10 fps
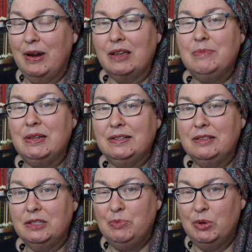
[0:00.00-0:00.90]
recommended
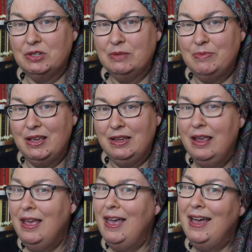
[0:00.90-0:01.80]
this book to me,
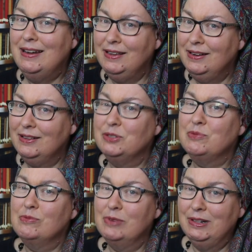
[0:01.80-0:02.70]
and it is
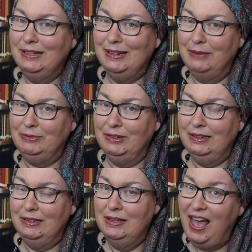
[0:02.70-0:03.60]
really
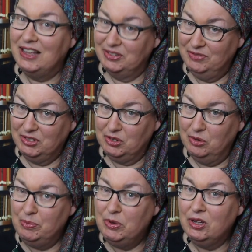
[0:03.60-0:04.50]
lovely. As a physical
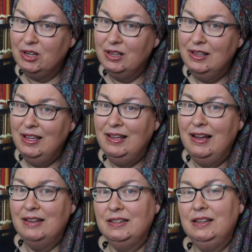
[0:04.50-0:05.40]
book,
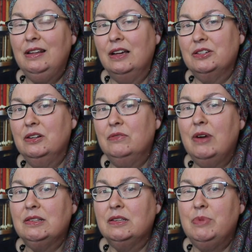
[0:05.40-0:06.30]
as a collection of
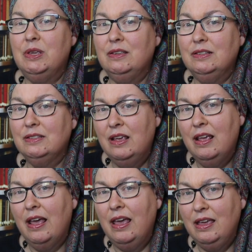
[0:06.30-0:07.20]
recipes,
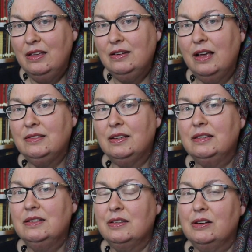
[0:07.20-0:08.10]
and as a
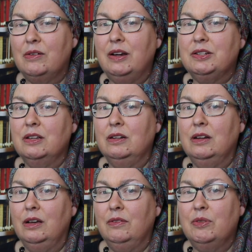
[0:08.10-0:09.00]
consideration
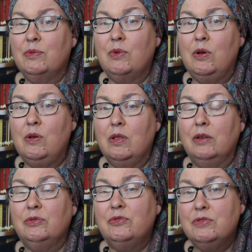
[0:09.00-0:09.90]
of the role
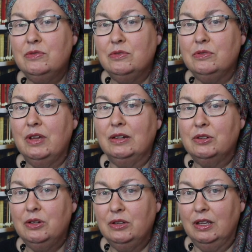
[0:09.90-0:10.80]
of food and
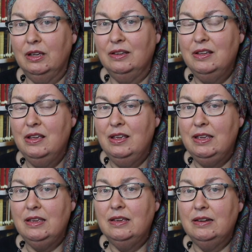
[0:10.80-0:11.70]
cooking
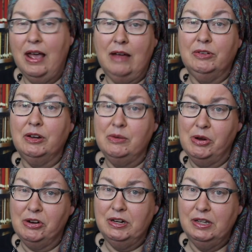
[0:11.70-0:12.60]
in African
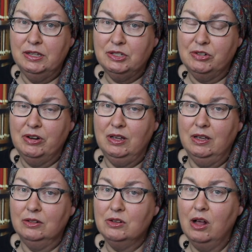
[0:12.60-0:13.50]
American history
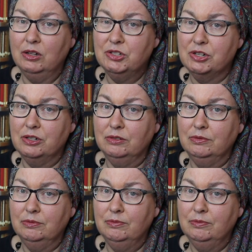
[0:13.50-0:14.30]
and culture.